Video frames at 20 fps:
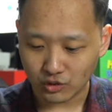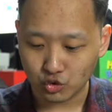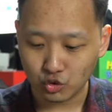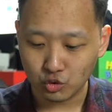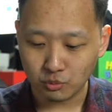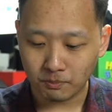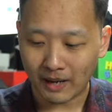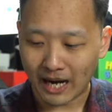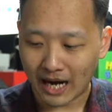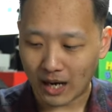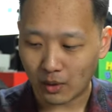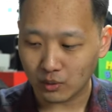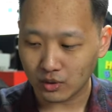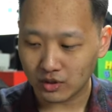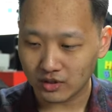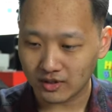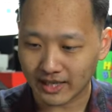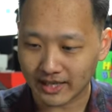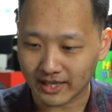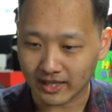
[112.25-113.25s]
to
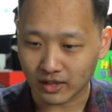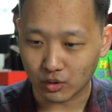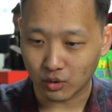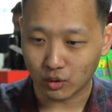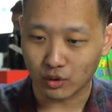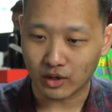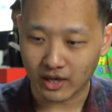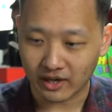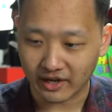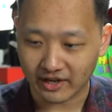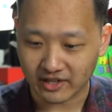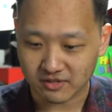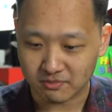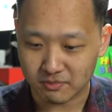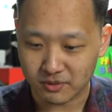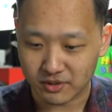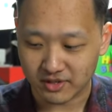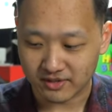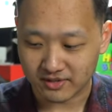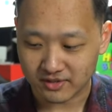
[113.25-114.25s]
power like a go kart
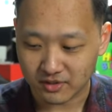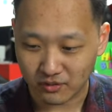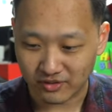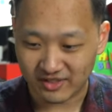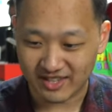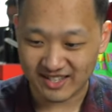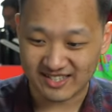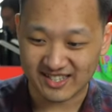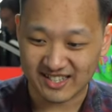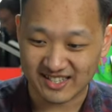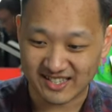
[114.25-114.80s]
experience. So this